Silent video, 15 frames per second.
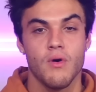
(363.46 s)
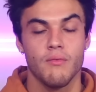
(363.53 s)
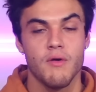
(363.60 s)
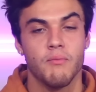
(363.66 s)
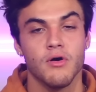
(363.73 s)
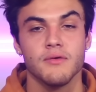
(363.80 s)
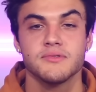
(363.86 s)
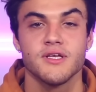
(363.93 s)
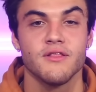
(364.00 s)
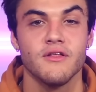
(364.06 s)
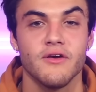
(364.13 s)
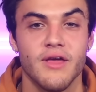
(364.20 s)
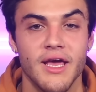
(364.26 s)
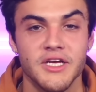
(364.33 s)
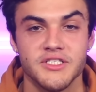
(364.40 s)
When we pull up to the
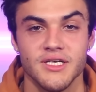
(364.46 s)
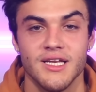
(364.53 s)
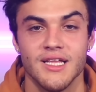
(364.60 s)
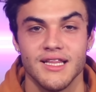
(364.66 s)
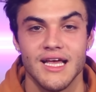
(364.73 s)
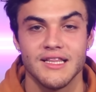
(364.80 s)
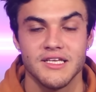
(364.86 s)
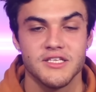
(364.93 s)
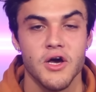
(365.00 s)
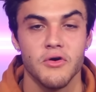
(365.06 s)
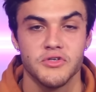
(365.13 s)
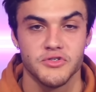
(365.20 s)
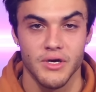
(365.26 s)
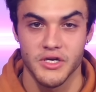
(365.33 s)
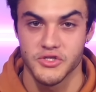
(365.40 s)
location that the
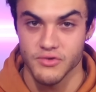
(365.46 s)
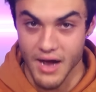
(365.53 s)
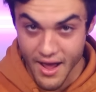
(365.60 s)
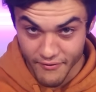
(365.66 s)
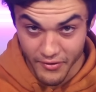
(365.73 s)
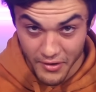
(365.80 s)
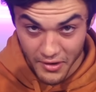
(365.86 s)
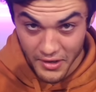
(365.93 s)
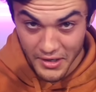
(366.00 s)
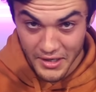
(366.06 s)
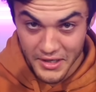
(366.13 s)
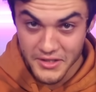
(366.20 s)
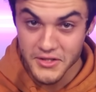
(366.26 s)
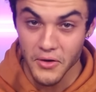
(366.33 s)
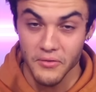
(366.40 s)
tow truck driver
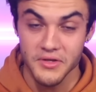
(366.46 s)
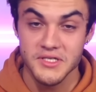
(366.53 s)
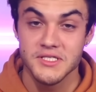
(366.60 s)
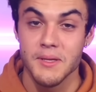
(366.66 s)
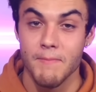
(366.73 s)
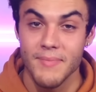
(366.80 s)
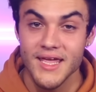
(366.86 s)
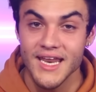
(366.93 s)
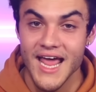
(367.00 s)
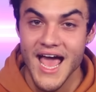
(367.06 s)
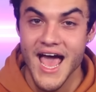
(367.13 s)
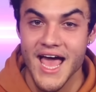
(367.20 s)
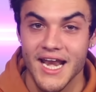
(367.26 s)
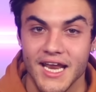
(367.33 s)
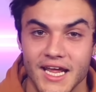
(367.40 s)
told us to meet
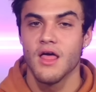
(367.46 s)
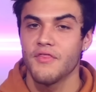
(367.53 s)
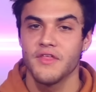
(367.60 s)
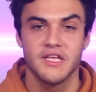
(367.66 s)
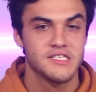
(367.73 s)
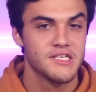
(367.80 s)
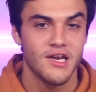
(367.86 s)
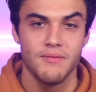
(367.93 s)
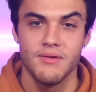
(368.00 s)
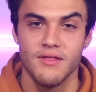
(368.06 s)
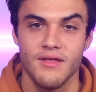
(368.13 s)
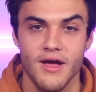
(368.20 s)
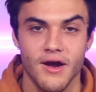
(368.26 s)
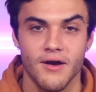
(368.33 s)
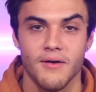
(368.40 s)
at, nothing's gonna be
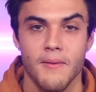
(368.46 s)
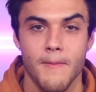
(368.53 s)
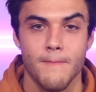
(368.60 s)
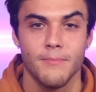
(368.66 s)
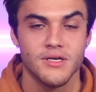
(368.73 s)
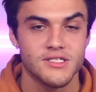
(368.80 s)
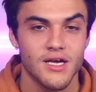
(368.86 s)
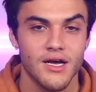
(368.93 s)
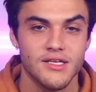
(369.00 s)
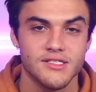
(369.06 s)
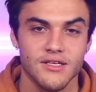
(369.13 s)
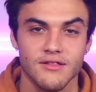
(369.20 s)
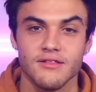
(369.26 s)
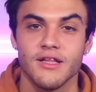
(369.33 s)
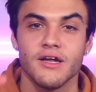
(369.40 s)
there besides
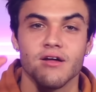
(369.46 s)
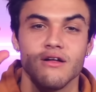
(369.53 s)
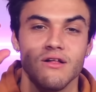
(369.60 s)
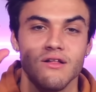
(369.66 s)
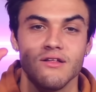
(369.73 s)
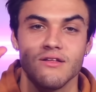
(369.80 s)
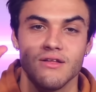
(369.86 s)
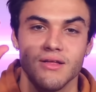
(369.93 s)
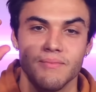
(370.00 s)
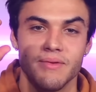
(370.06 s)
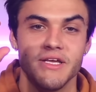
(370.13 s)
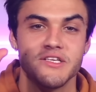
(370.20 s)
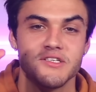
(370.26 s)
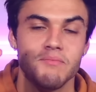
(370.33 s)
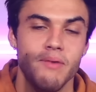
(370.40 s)
a little
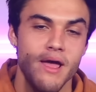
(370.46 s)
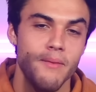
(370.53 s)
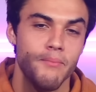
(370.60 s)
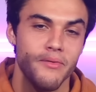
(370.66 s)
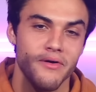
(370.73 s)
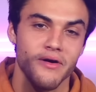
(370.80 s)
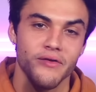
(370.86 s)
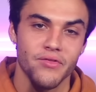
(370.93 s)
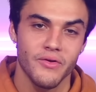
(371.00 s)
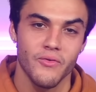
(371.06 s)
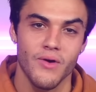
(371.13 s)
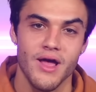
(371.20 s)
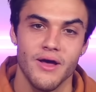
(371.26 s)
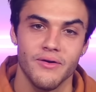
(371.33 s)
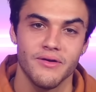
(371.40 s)
piece of paper on the
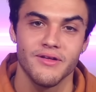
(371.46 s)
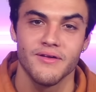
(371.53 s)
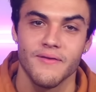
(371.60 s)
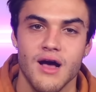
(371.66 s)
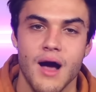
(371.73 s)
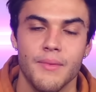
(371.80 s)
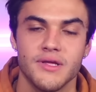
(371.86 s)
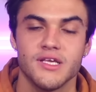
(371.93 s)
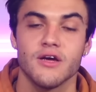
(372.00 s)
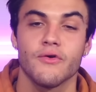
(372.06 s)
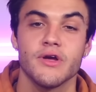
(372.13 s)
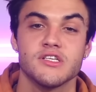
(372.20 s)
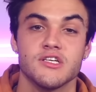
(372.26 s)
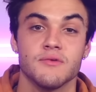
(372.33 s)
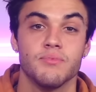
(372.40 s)
ground. I'm gonna tell
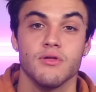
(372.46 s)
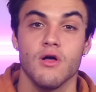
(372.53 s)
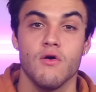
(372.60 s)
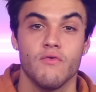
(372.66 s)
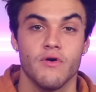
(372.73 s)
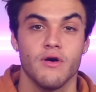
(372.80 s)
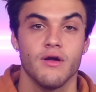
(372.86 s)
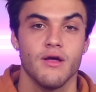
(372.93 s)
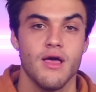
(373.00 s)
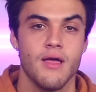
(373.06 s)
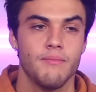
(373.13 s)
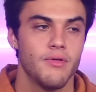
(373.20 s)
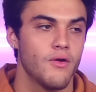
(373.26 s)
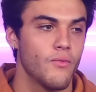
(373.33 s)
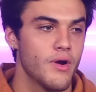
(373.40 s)
Grayson to pull over
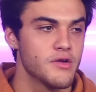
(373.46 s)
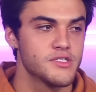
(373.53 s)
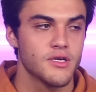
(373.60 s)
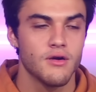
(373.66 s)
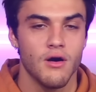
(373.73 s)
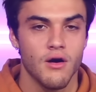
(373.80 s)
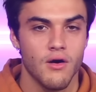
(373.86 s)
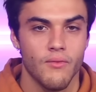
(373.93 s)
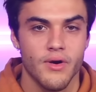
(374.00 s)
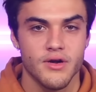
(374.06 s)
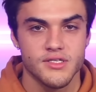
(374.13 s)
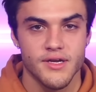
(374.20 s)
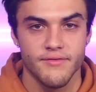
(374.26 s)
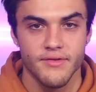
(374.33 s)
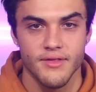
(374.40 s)
and be like, where's the car,
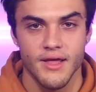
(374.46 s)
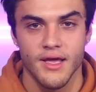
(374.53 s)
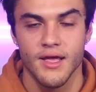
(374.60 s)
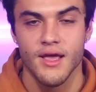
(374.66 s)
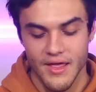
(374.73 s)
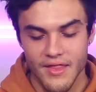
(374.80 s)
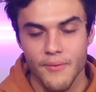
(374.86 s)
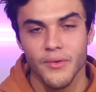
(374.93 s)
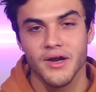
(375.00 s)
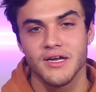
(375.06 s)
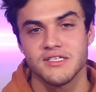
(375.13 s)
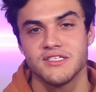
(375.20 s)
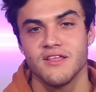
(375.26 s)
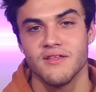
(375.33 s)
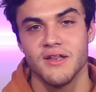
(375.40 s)
where's everything? And then we're
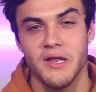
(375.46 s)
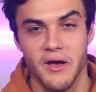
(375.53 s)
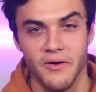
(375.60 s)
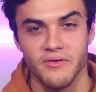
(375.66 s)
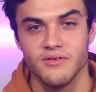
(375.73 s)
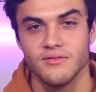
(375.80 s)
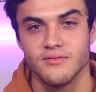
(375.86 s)
gonna see the note.